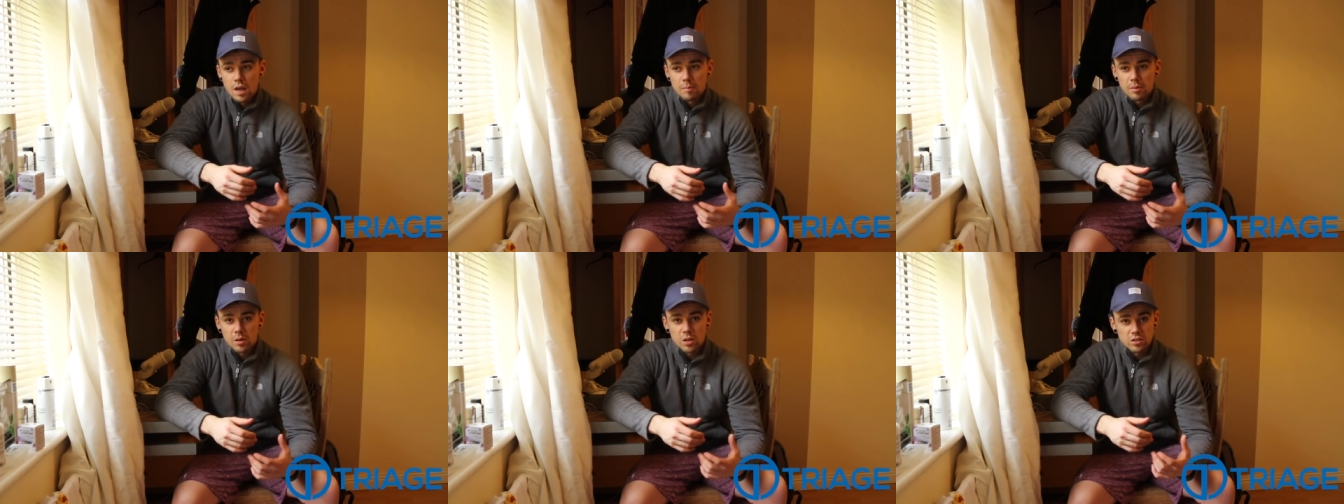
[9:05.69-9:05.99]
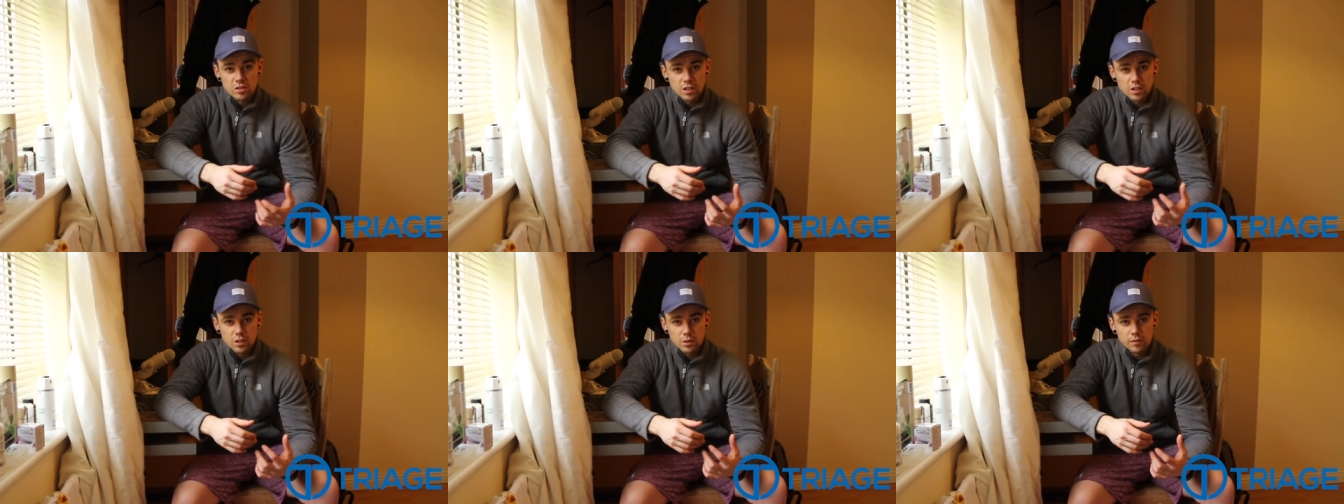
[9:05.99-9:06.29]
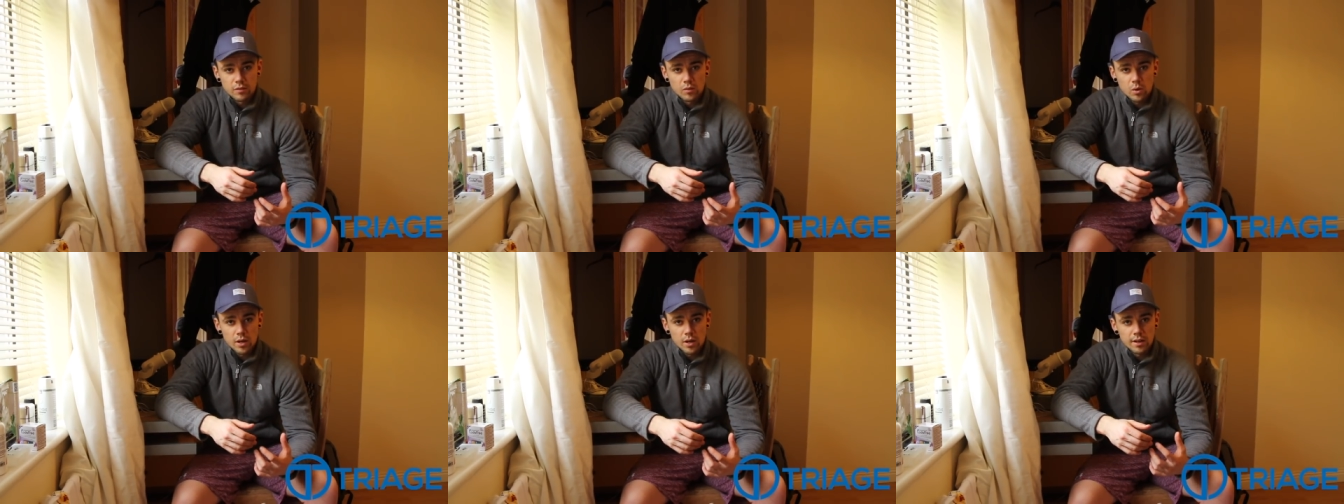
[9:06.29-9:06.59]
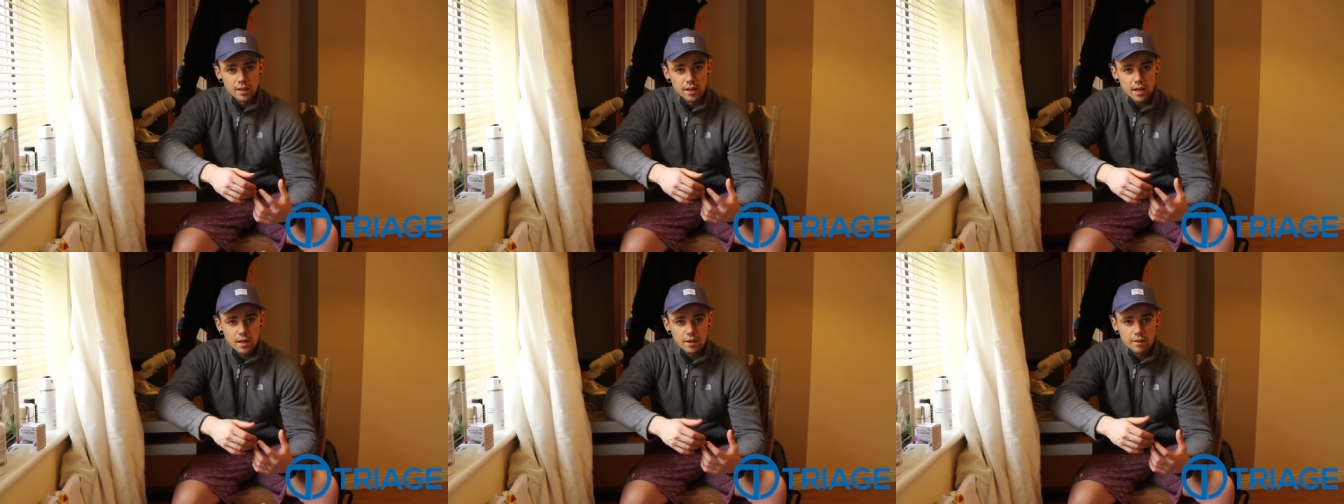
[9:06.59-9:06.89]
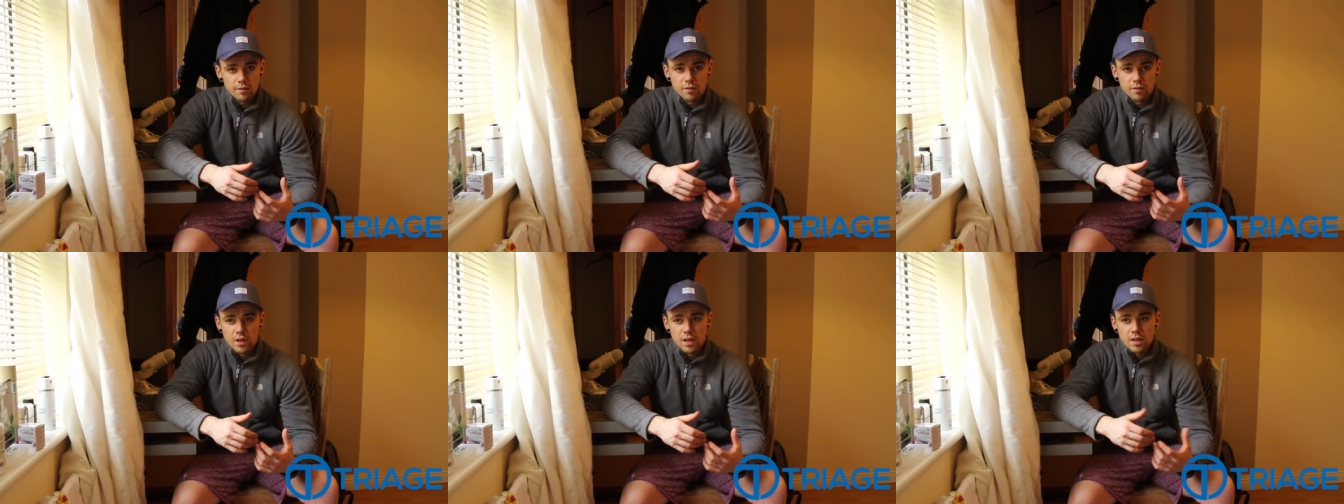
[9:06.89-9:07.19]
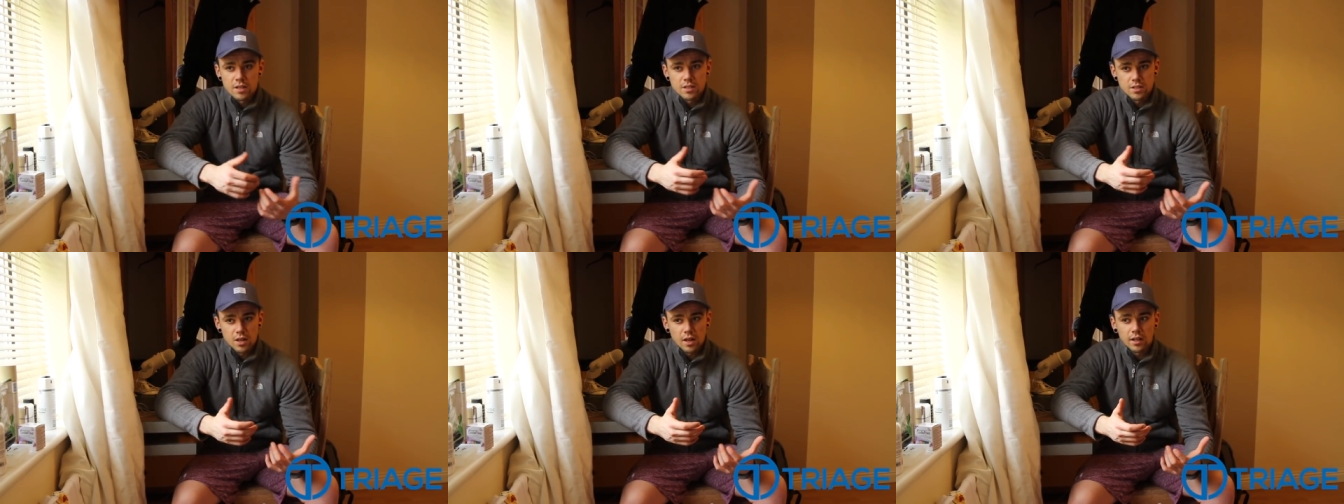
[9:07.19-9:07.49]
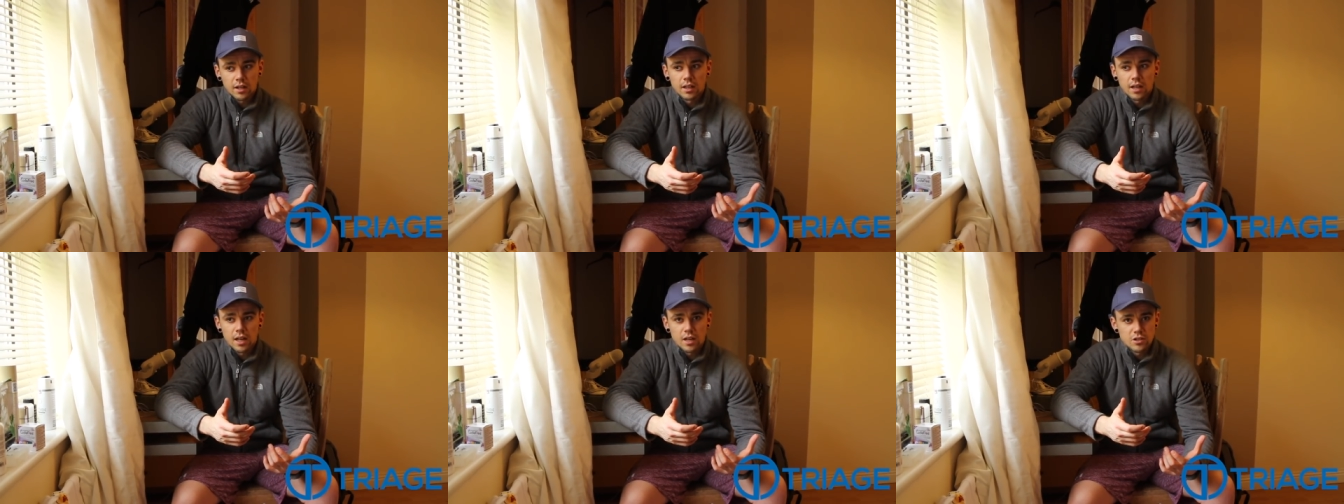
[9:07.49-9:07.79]
because I do have quite a lot of
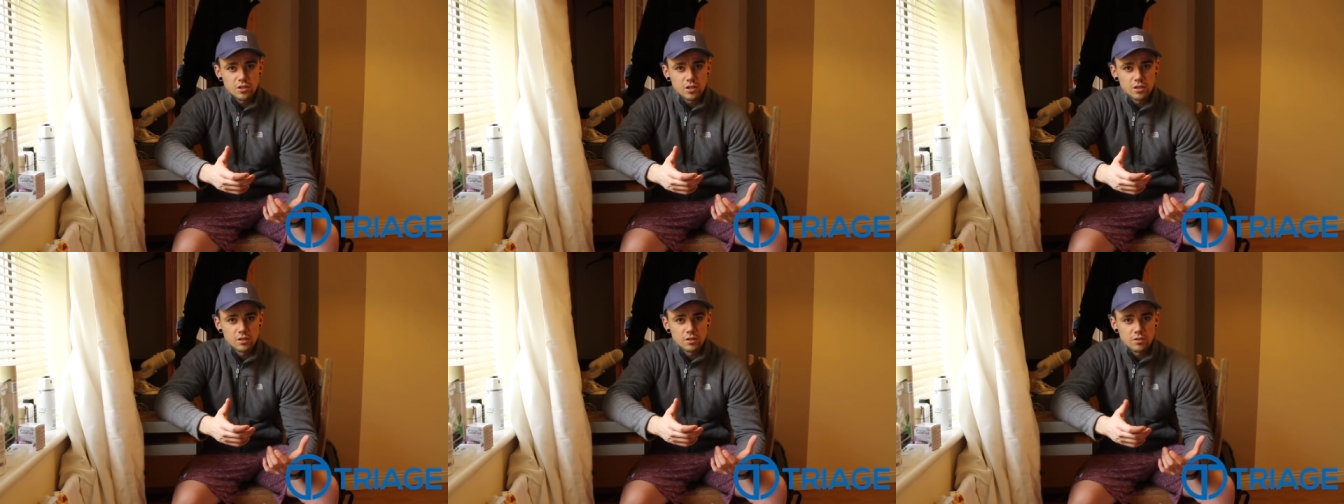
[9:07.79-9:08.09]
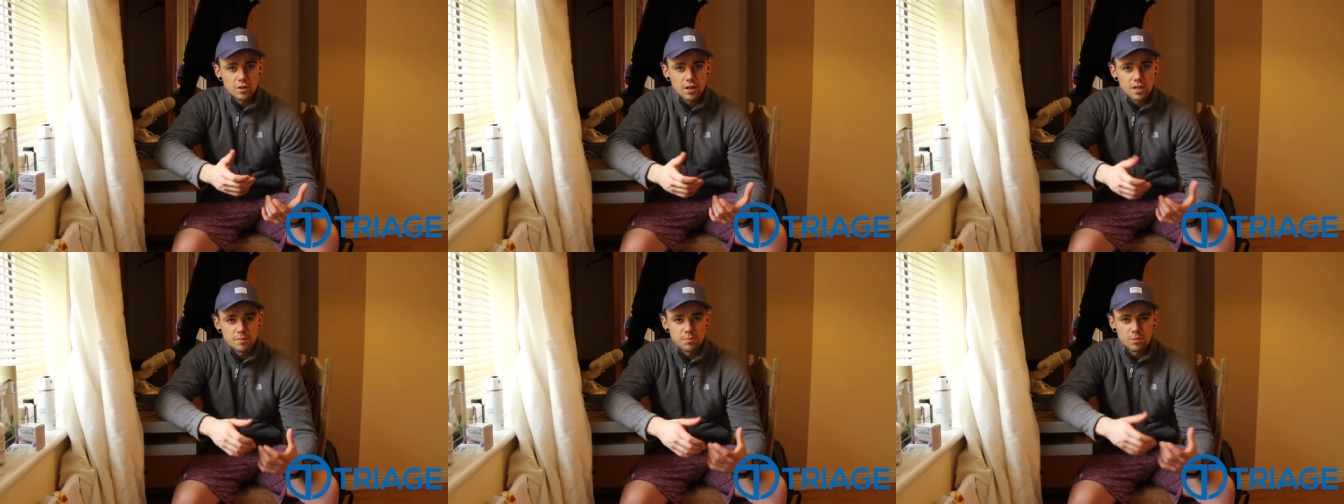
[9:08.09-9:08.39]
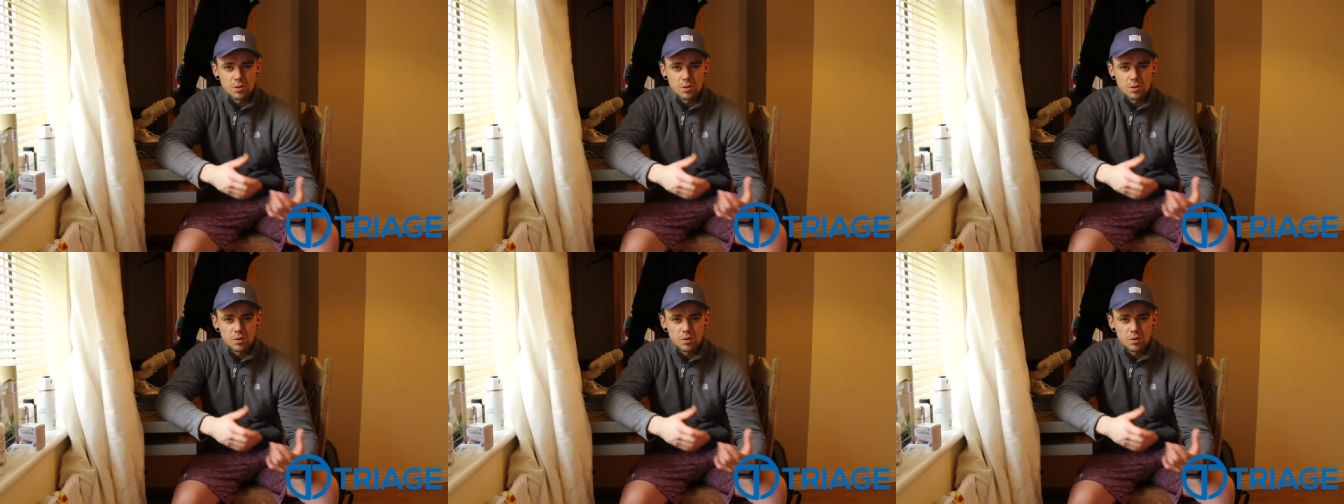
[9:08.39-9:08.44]
psychological stress,